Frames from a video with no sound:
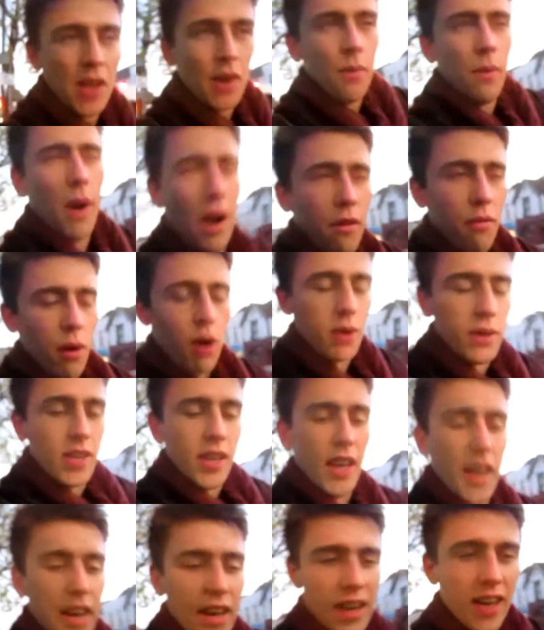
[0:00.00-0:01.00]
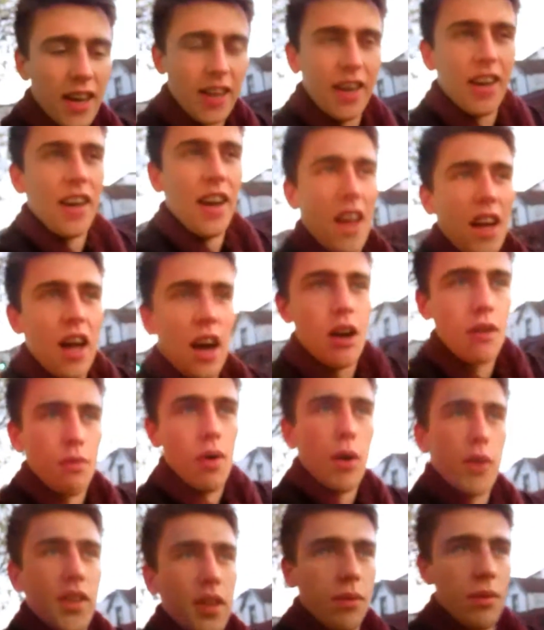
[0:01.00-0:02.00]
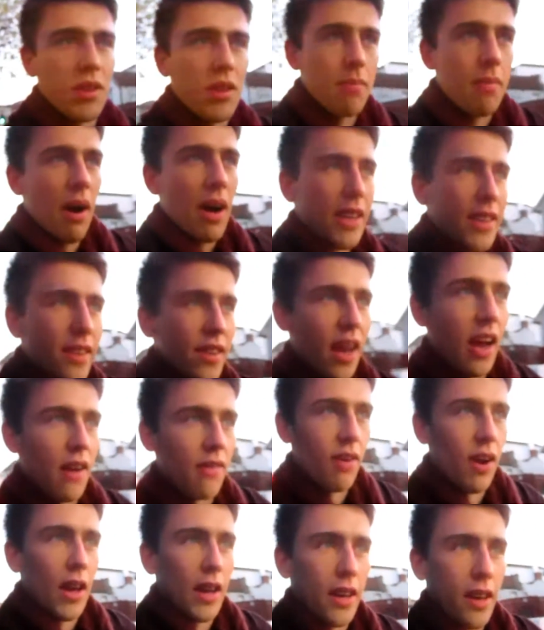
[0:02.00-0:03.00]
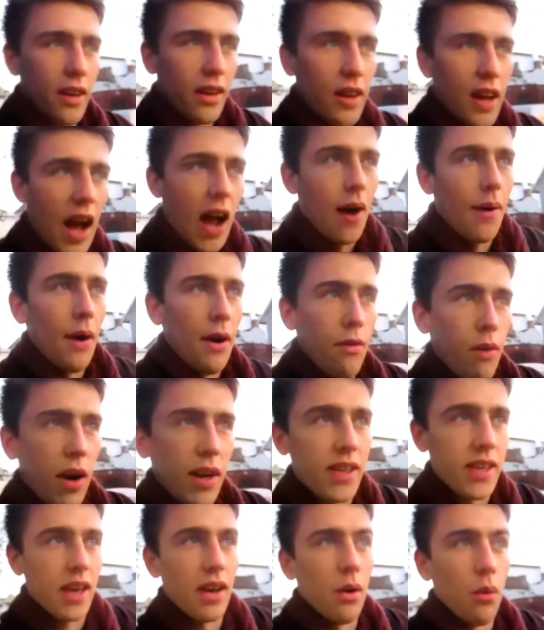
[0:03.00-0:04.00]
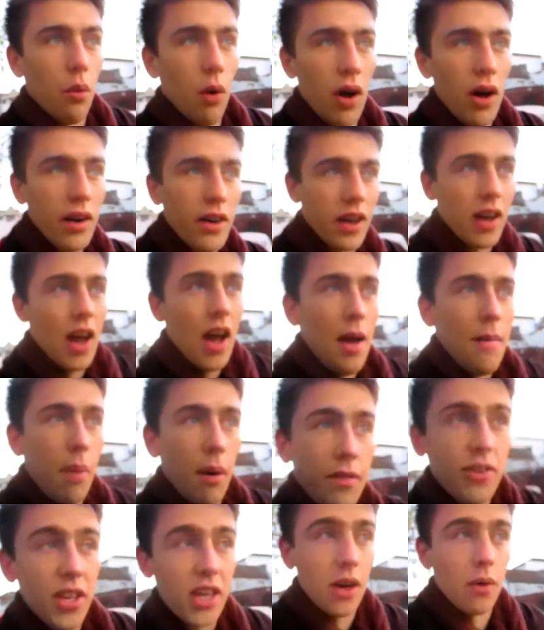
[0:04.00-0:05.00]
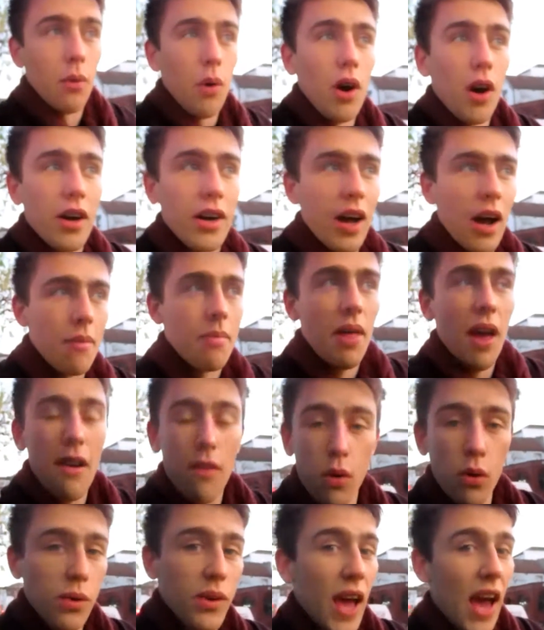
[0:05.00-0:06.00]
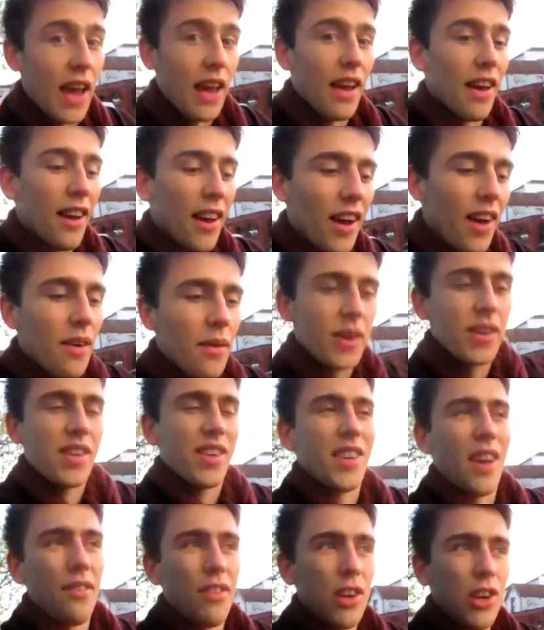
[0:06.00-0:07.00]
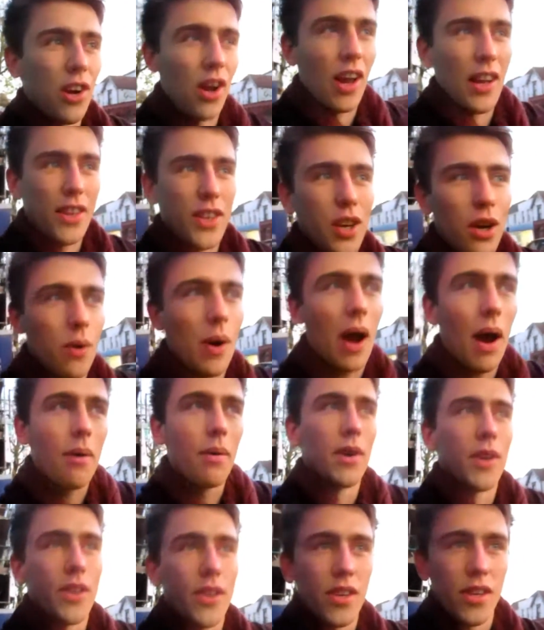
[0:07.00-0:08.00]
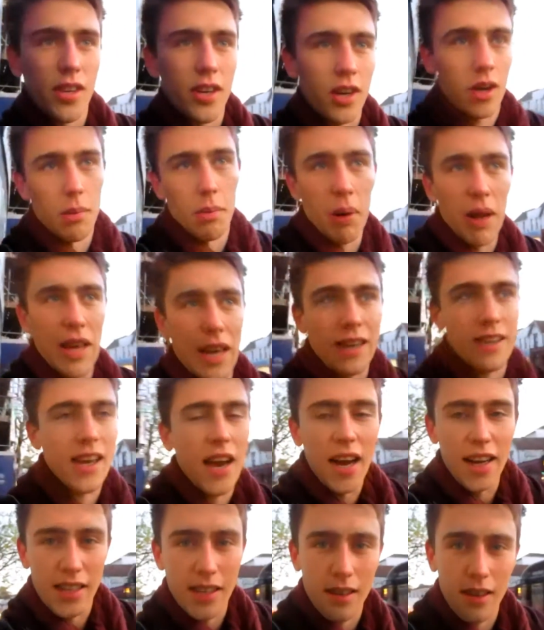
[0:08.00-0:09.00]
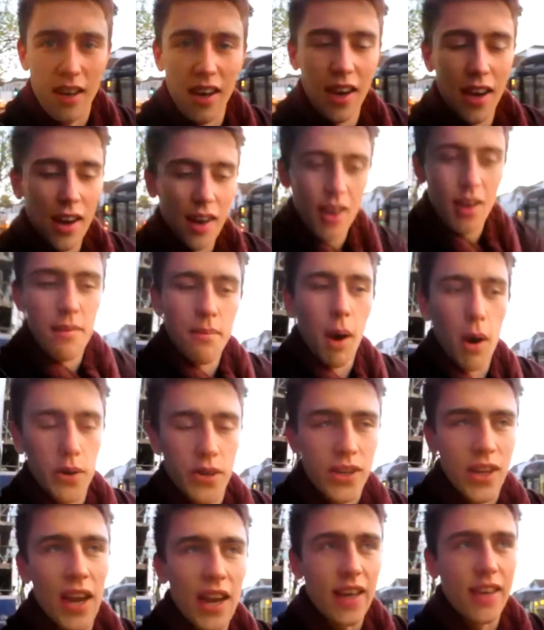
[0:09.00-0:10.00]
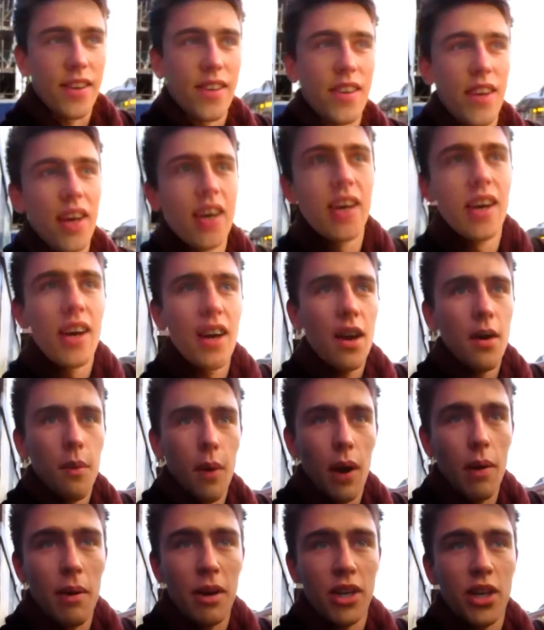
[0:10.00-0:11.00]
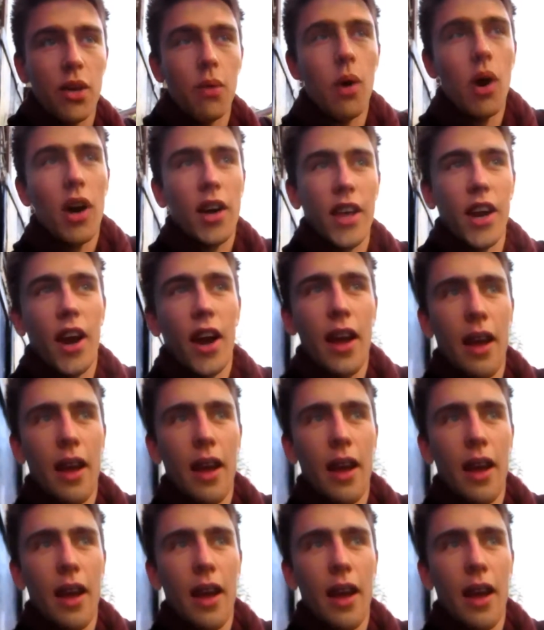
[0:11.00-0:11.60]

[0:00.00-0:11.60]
when I wrote it with the mindset of like how I write it at work. Obviously at work, I'm there all day. Whereas I've only got like 2 hours to complete a task most days when I'm actually working on